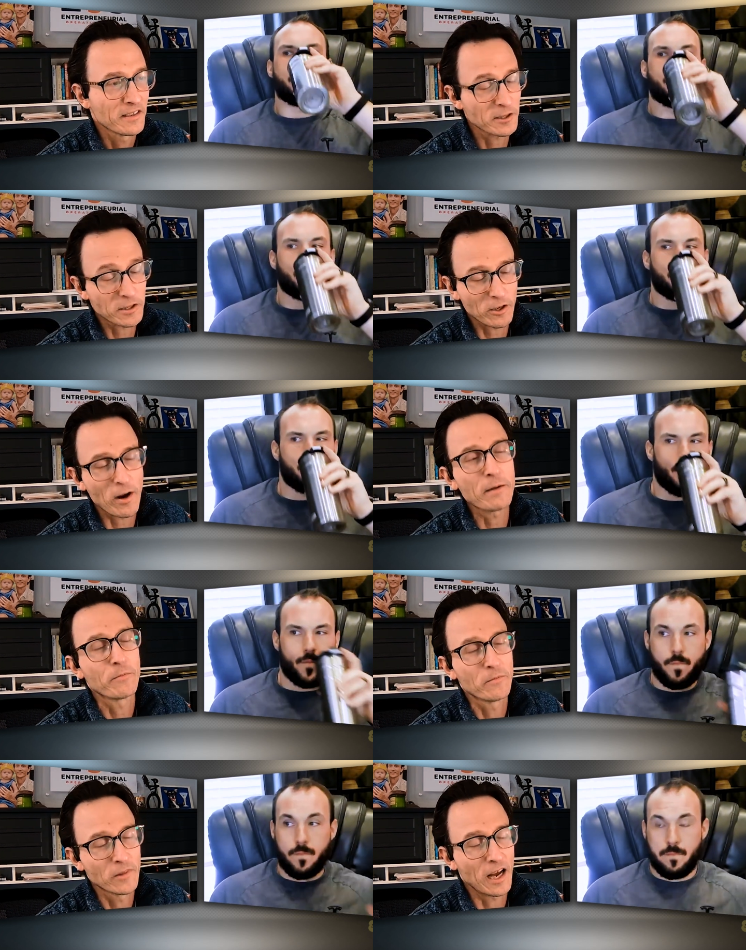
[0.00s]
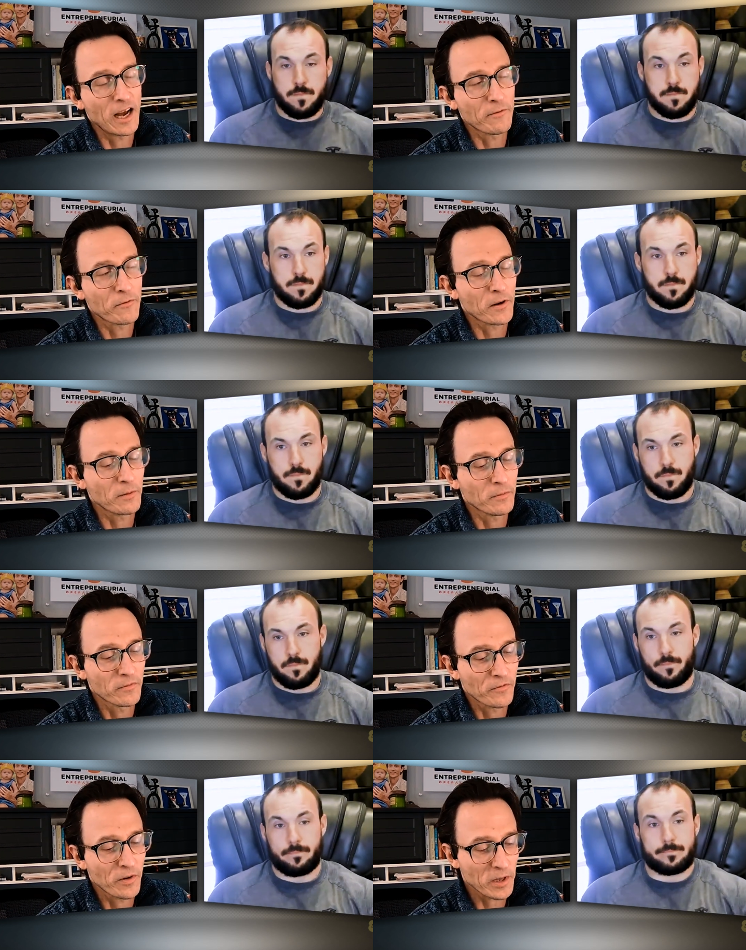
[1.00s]
Speaker 1: there's a great line from
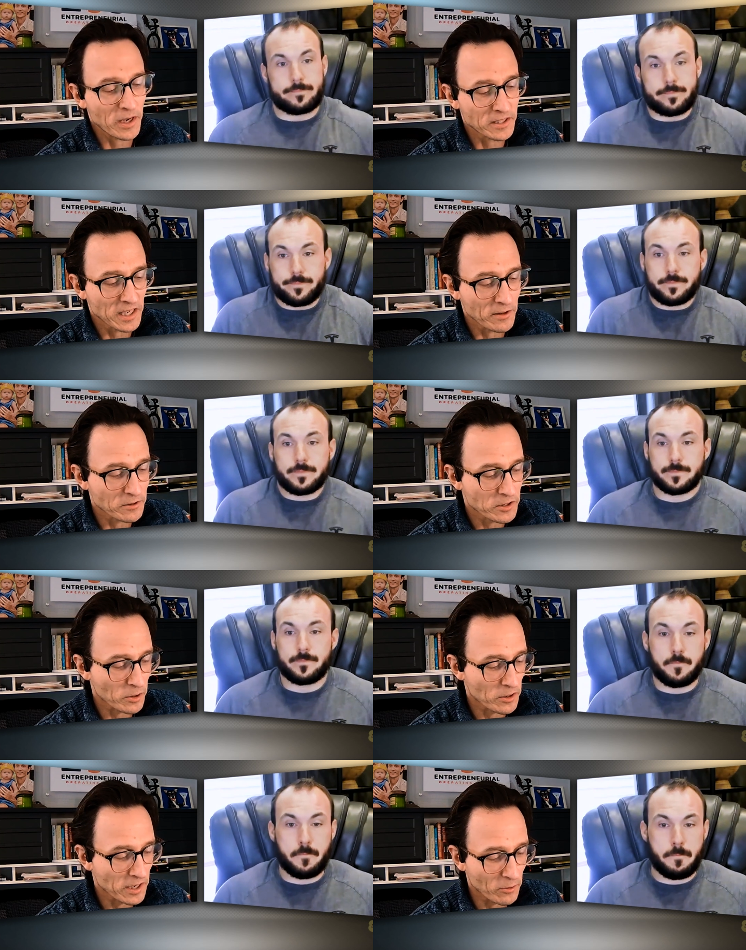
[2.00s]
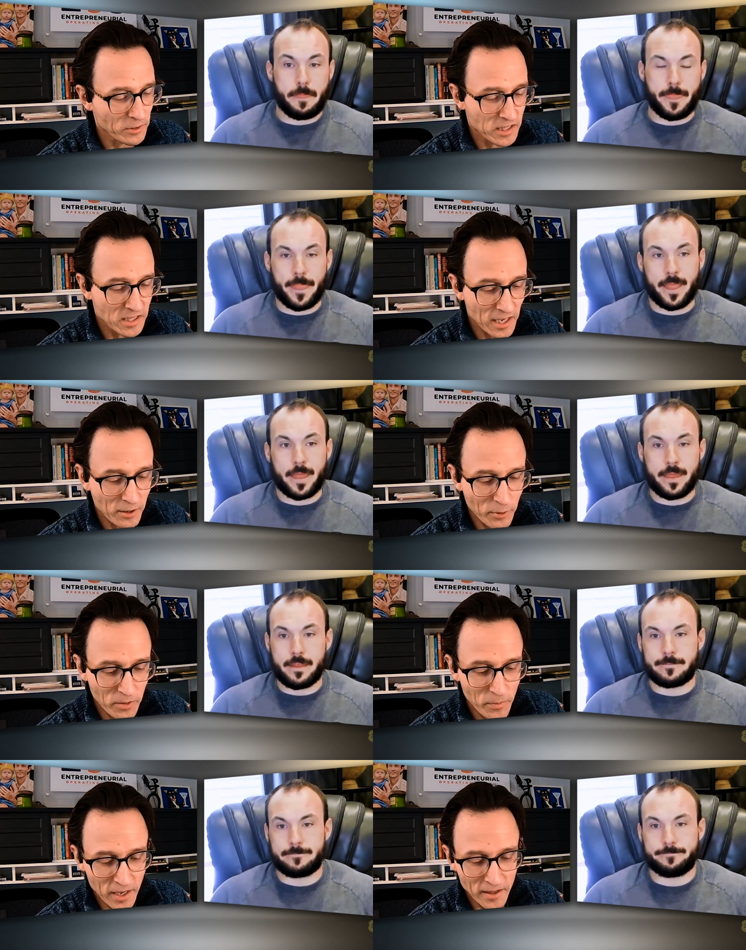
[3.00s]
from the untethered soul that always stuck
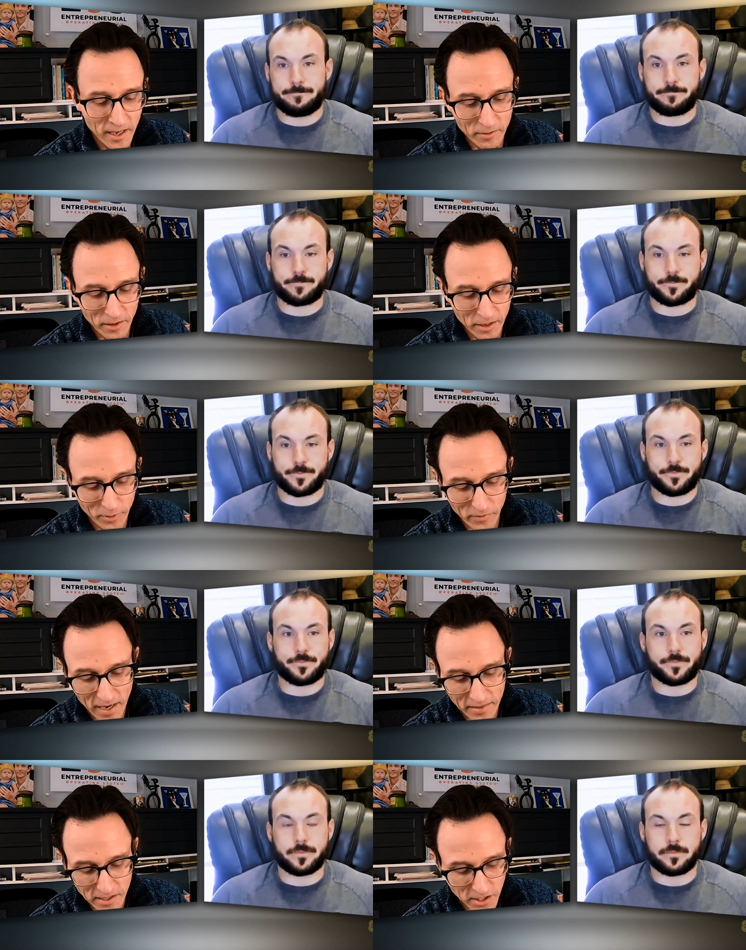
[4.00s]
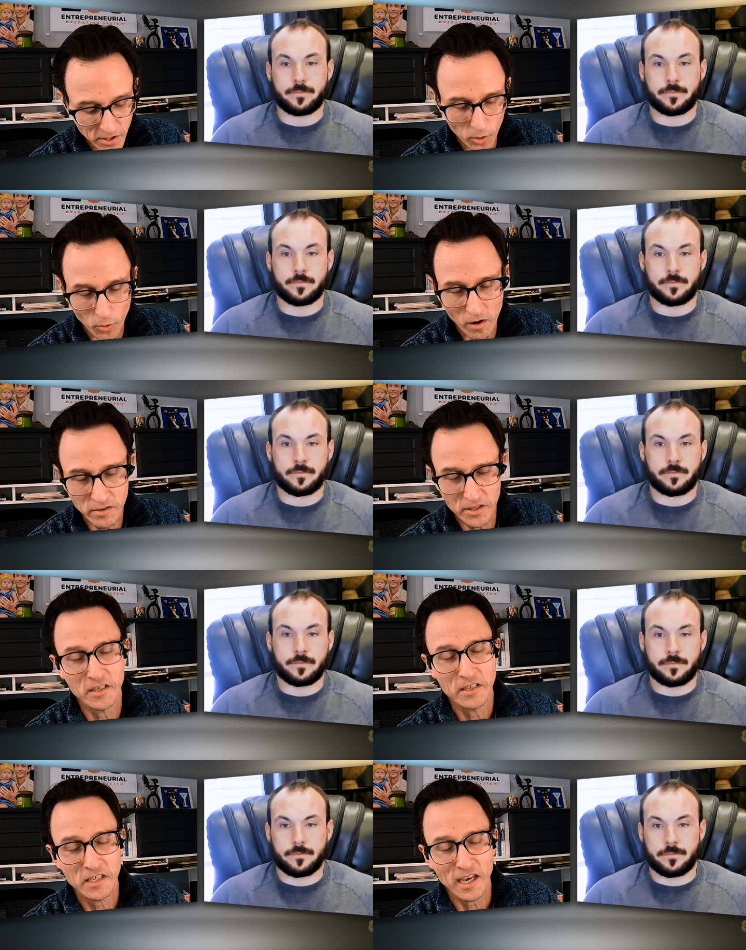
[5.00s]
with me and that that we've got these
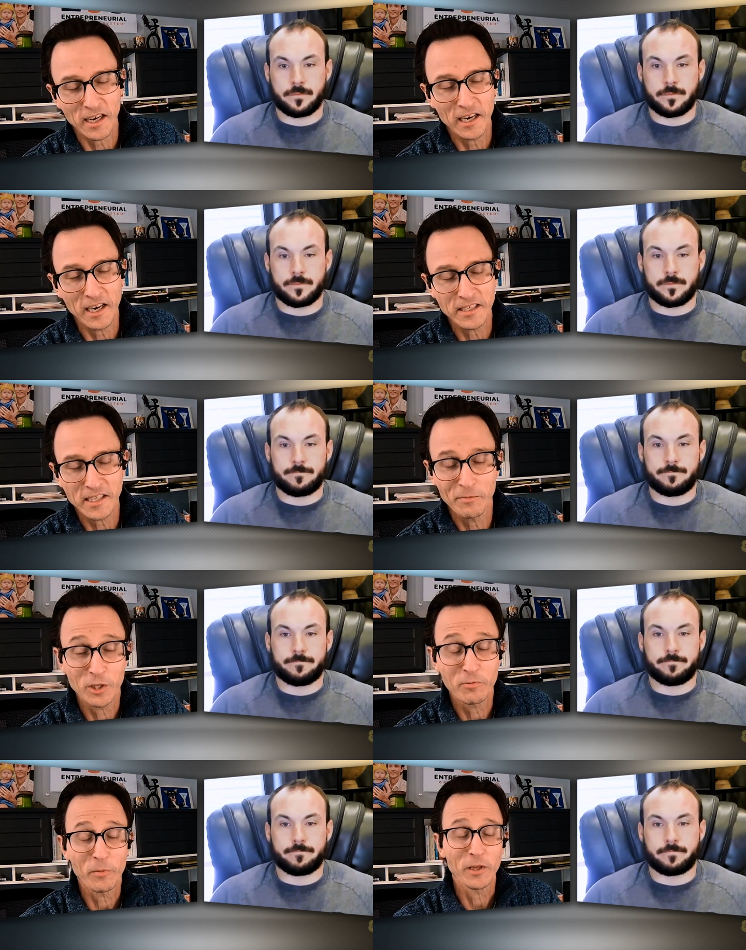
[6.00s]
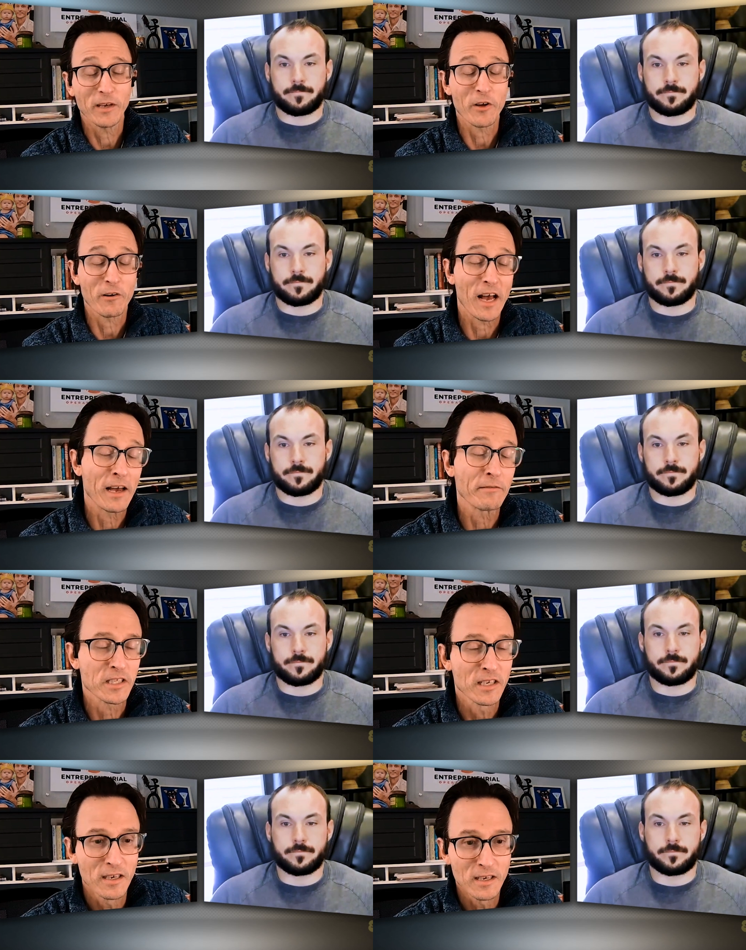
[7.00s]
thorns stuck in us and most people live their
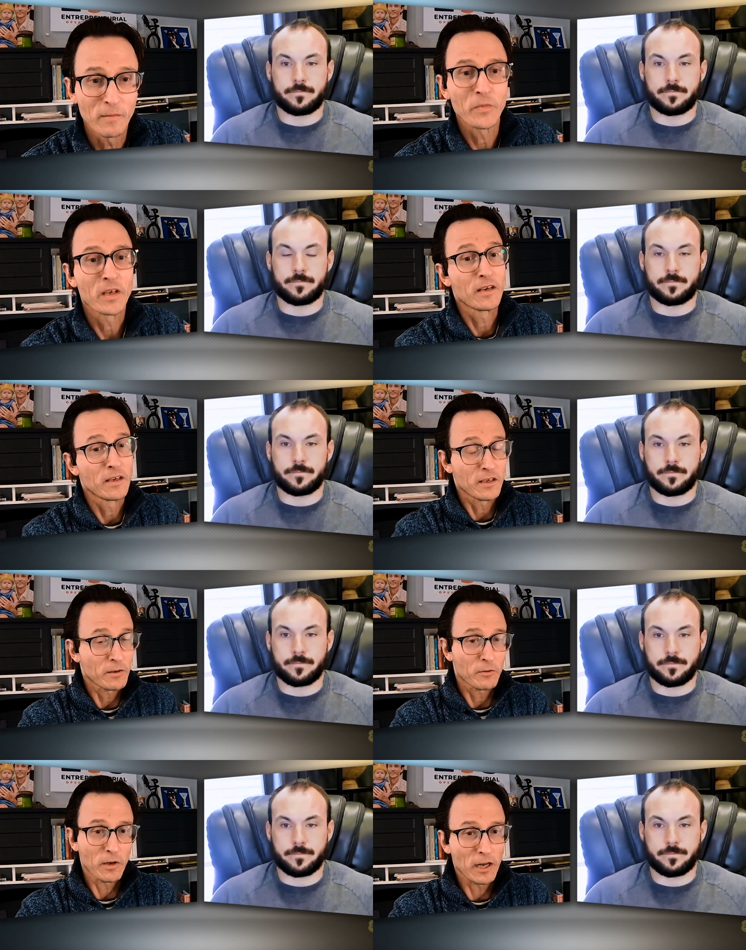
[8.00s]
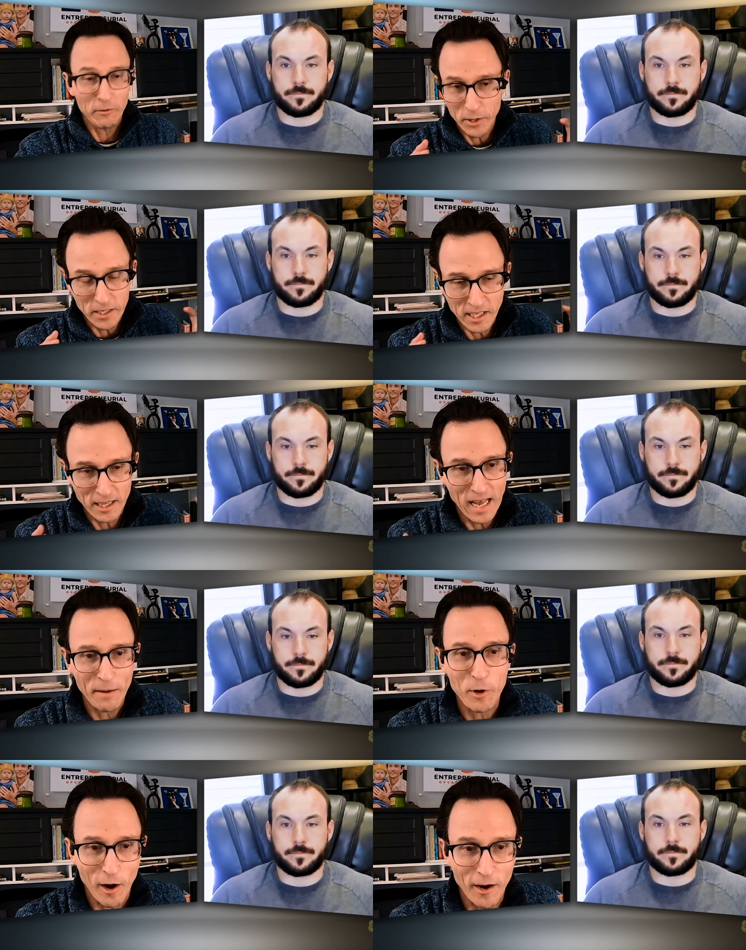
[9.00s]
lives uh, with this
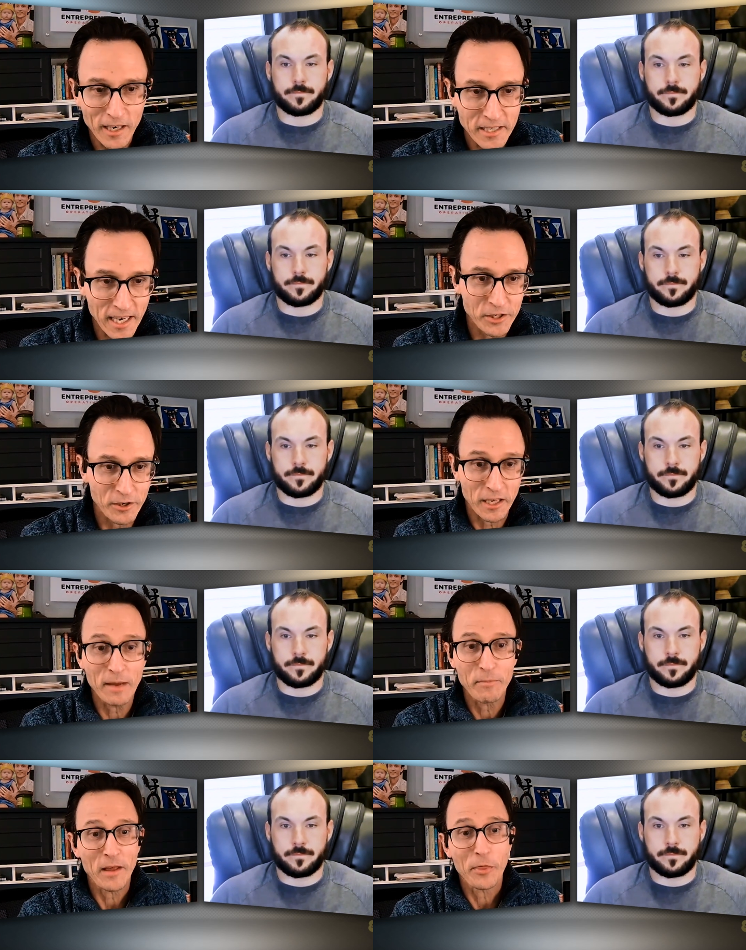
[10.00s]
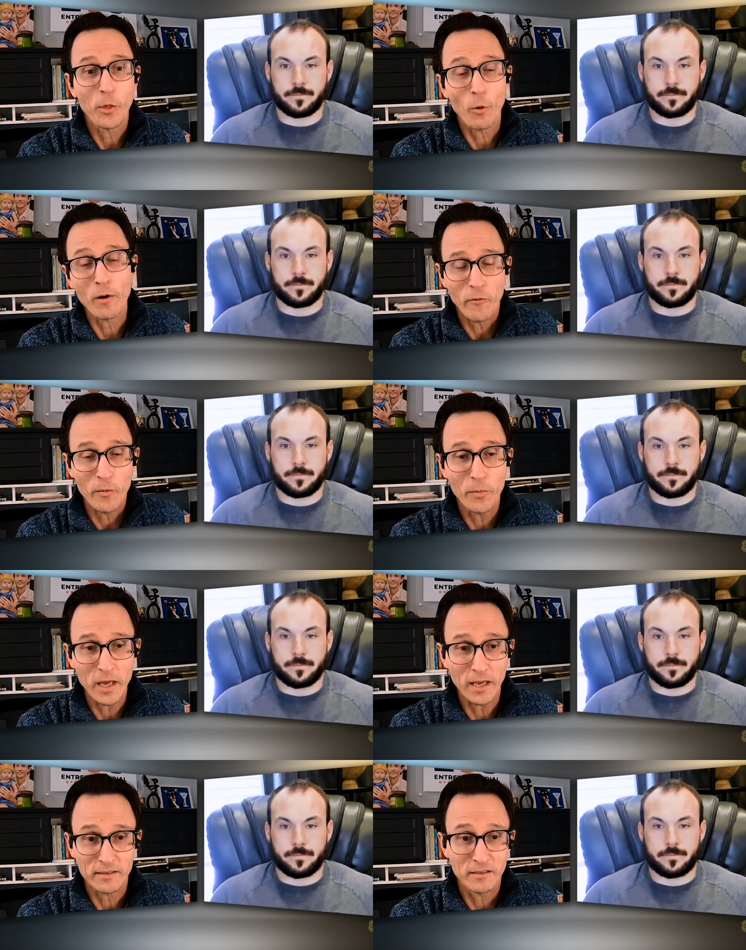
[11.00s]
elaborate architecture to keep that thorn from
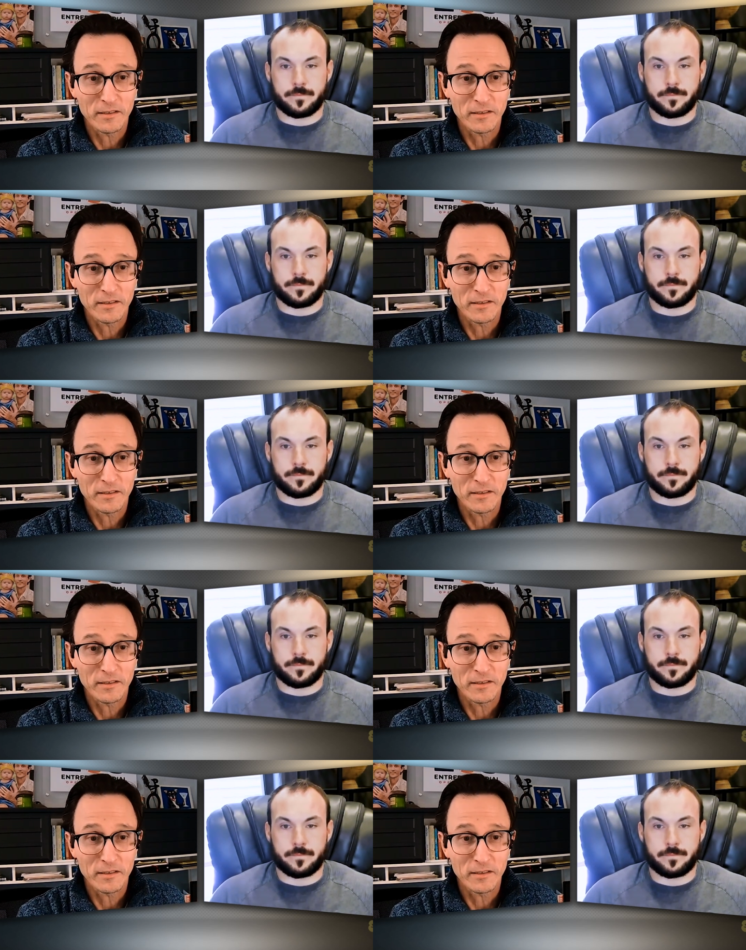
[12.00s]
being